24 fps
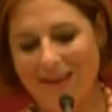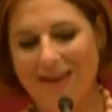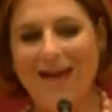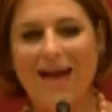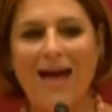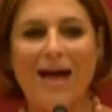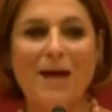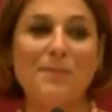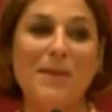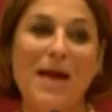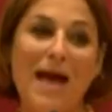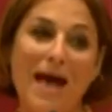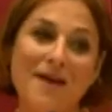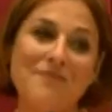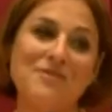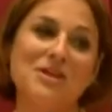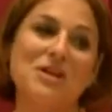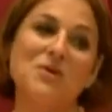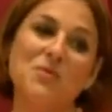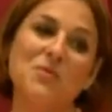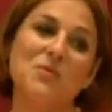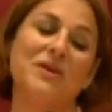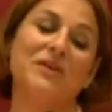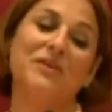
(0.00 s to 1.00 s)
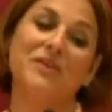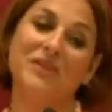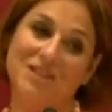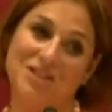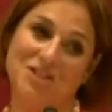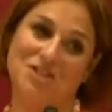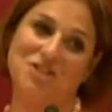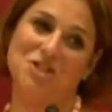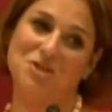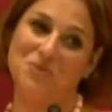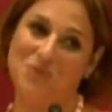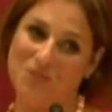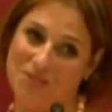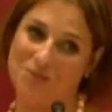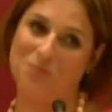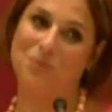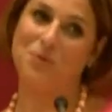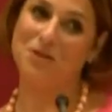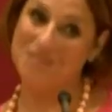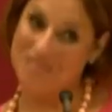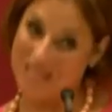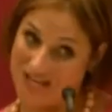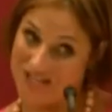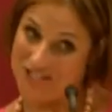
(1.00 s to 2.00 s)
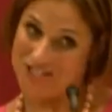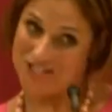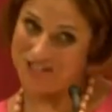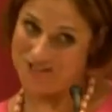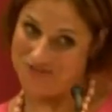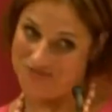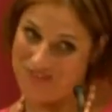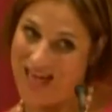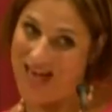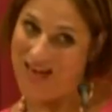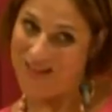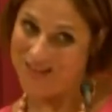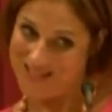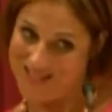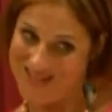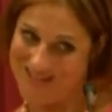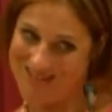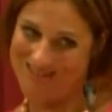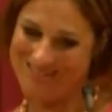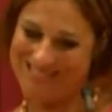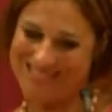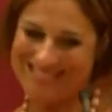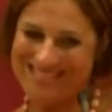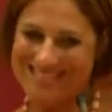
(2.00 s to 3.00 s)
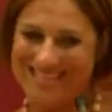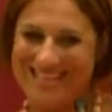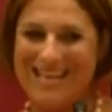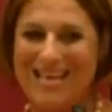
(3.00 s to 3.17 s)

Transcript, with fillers: I'm having a real issue with the production values,